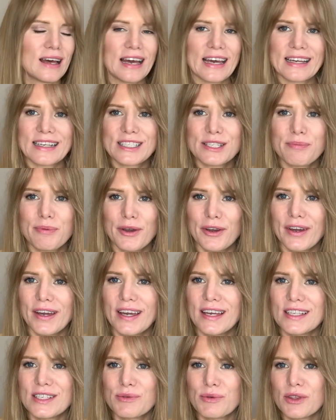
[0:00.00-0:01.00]

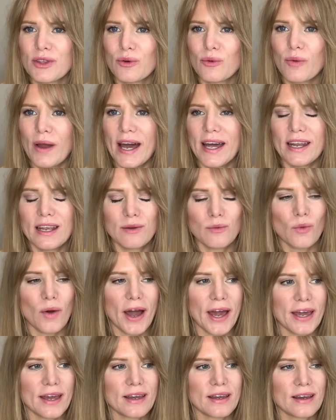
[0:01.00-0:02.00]
experience with the red and
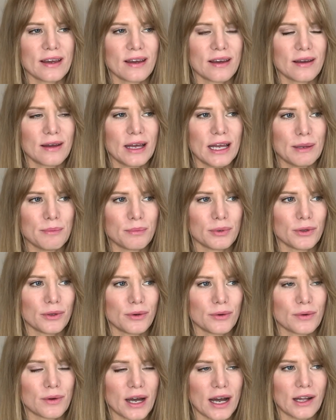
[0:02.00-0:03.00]
white and
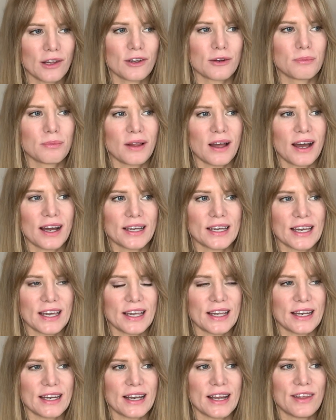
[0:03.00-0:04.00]
blue color
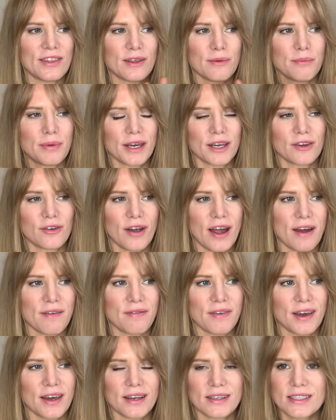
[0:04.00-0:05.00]
blocking and the big
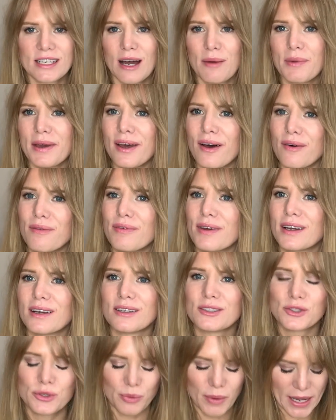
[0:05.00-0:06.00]
graphic Tommy
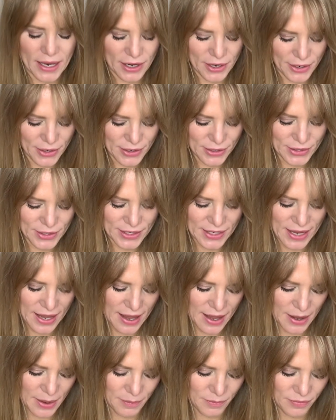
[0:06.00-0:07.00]
Hilfiger sweaters.
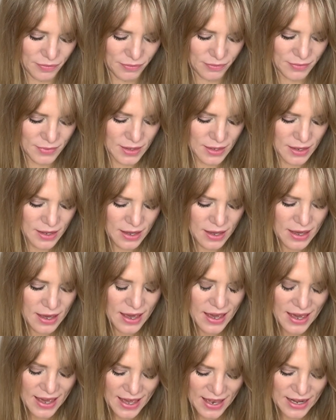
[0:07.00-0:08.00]

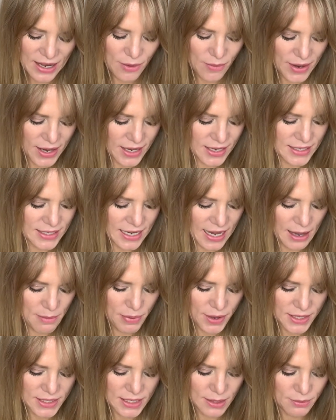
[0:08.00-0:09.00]
Anyways, I
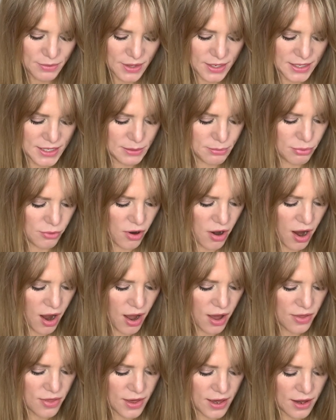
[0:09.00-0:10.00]
picked up this
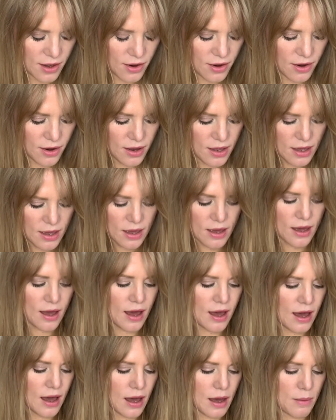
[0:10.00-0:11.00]
bra there.
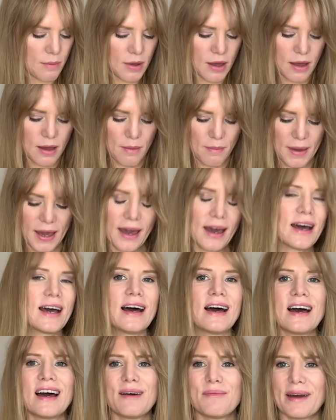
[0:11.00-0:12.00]
My
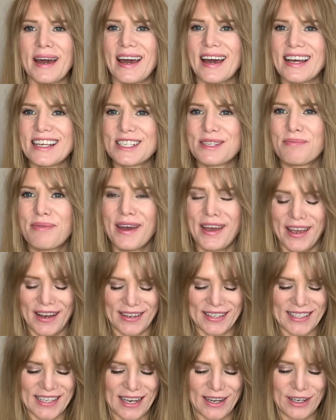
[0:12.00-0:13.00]

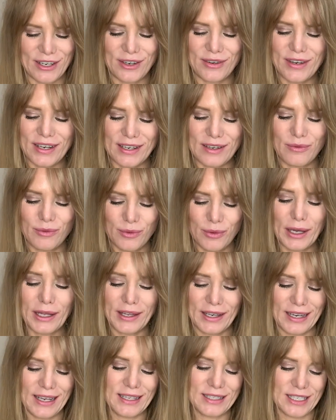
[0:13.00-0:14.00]
husband said you
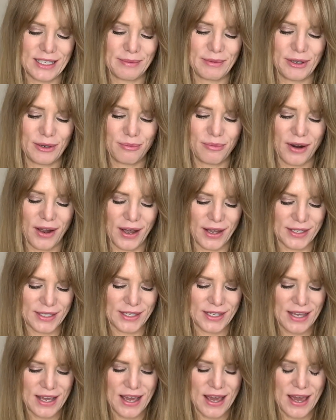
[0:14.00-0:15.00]
really need some new bras,